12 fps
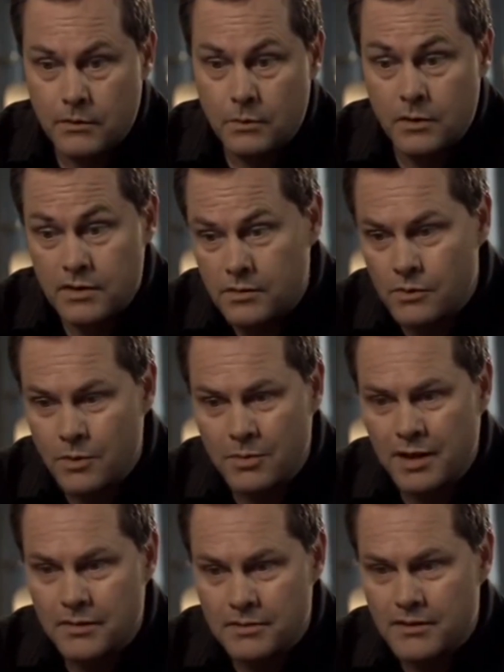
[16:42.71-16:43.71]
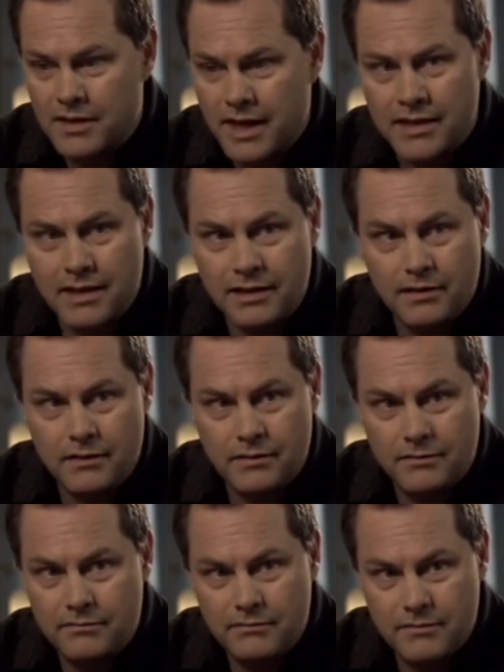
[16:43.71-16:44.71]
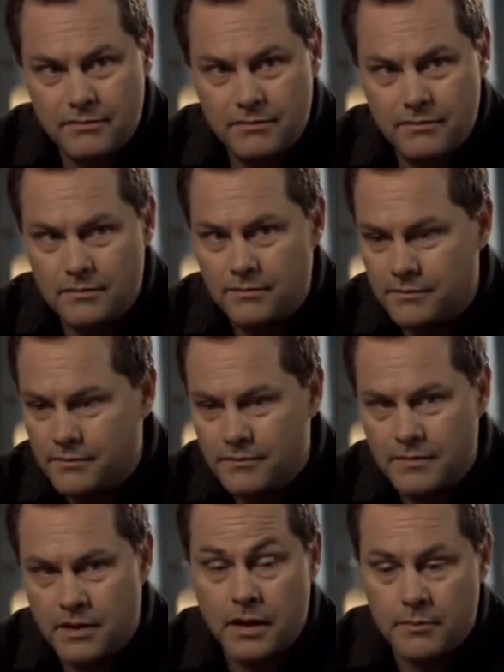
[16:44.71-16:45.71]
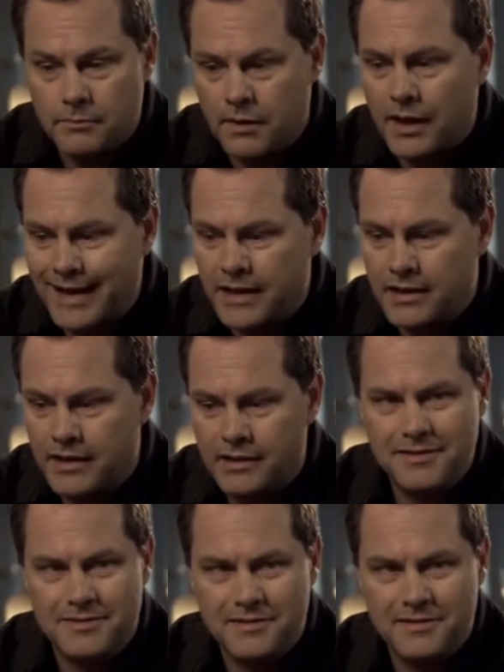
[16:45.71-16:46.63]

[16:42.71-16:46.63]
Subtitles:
Well, it's all about Eddie. And I'm playing Eddie.